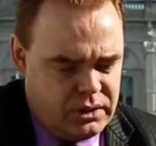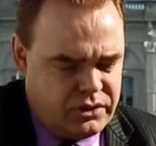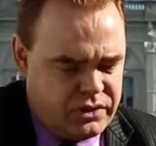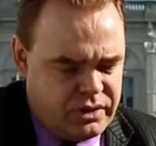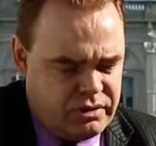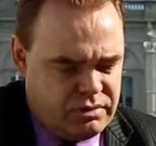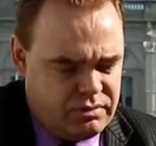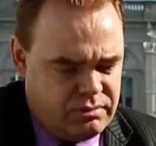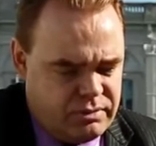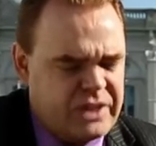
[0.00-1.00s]
So
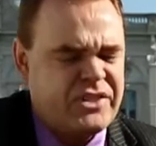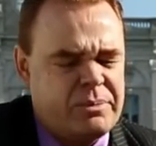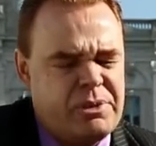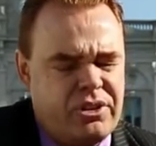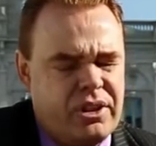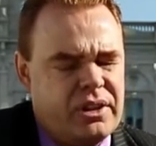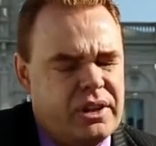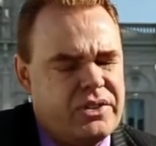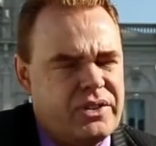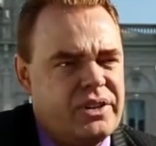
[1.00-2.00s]
that set me
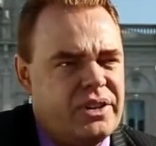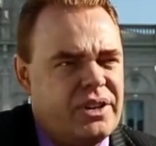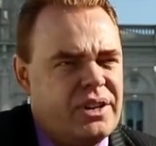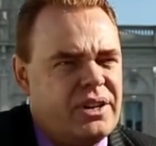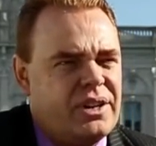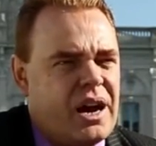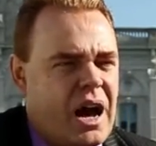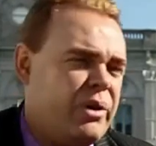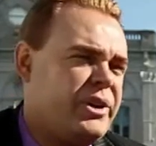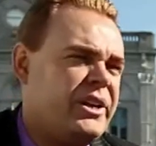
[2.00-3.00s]
thinking as in,
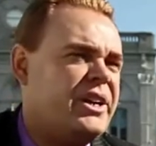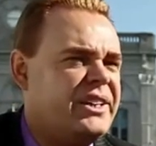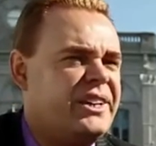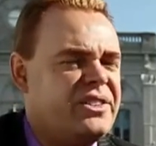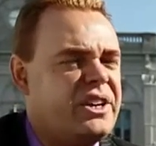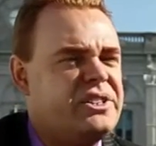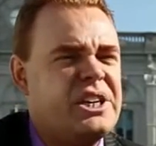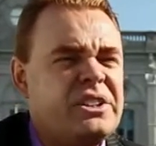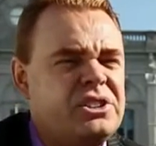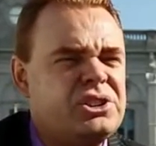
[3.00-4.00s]
how can I get their
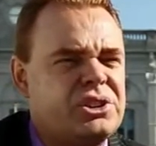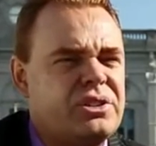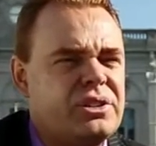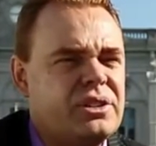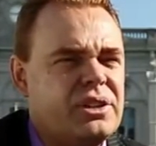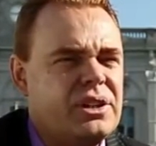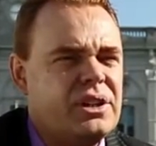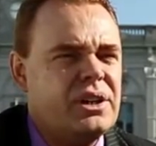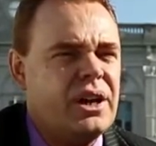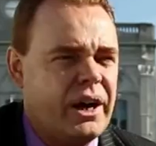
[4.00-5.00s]
attention?
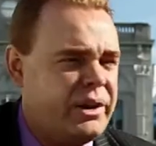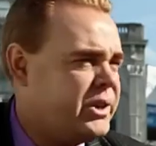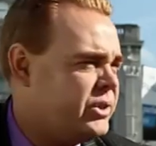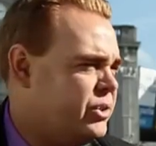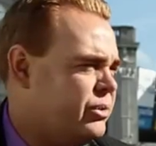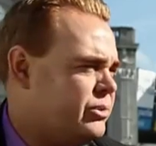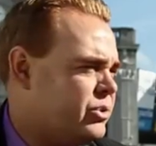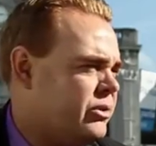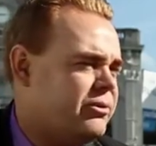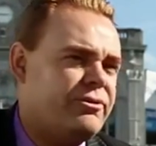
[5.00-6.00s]
How can you
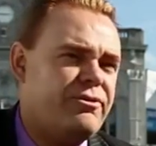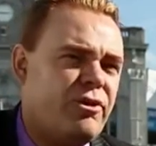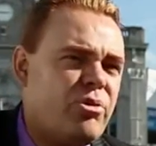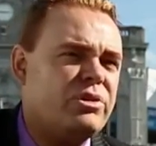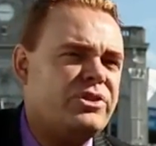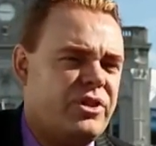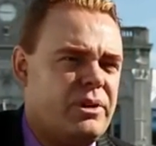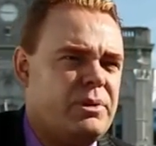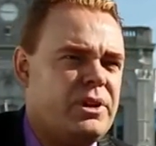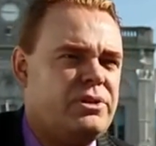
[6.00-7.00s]
sort of force
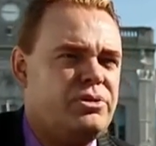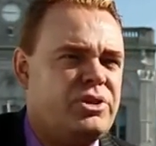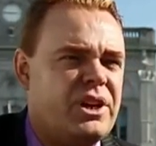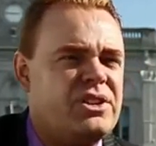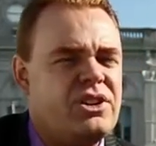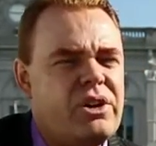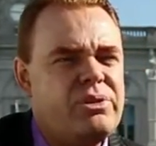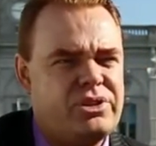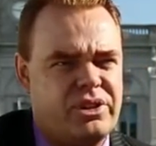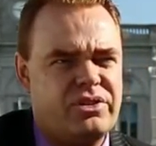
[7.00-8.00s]
them to take
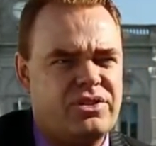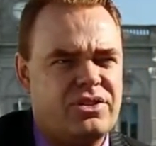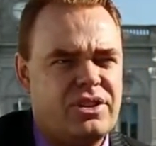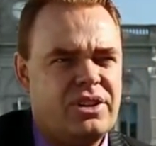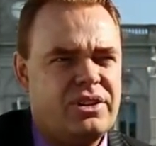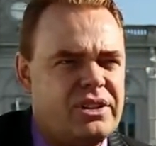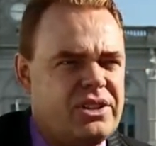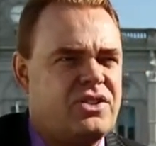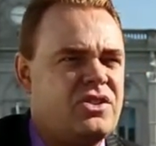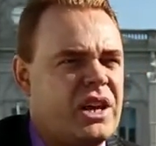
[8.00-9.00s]
notice that
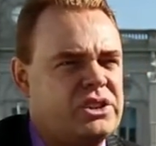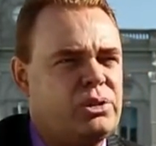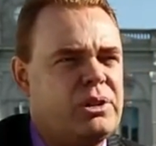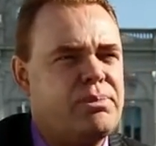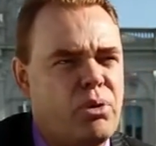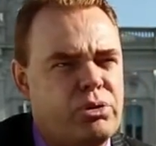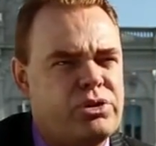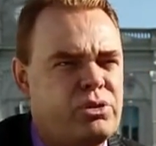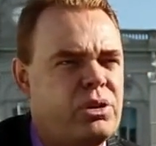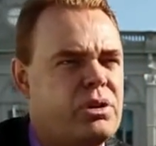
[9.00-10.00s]
this is actually
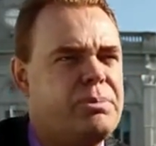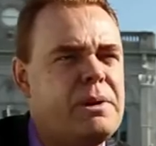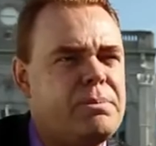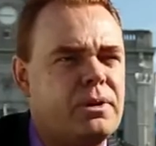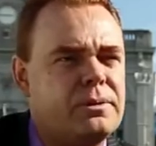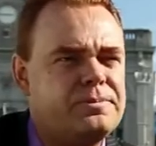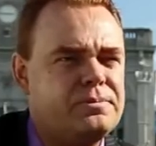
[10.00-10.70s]
important to a lot of people?